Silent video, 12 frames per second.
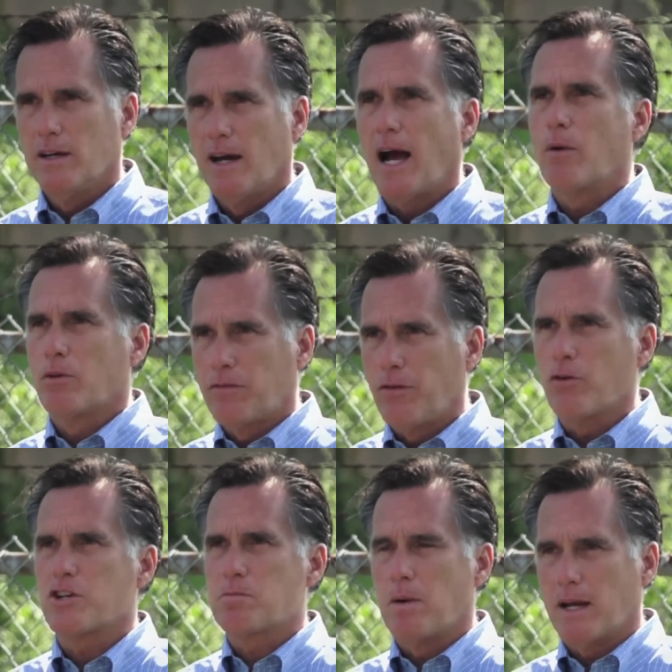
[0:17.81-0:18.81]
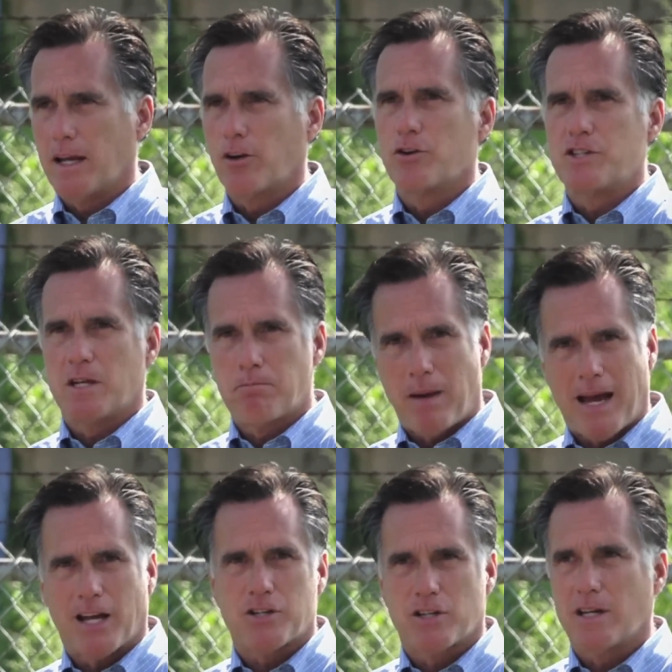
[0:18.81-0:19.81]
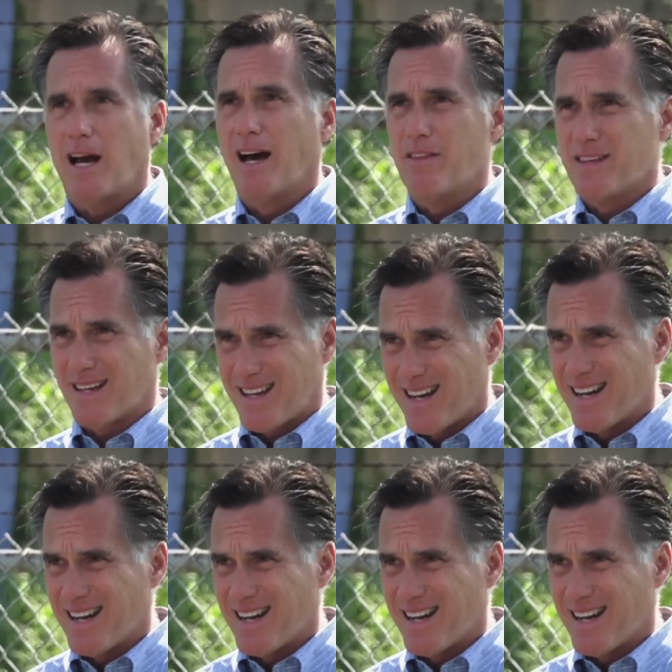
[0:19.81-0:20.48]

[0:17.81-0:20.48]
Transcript: I will force spiders and badgers on the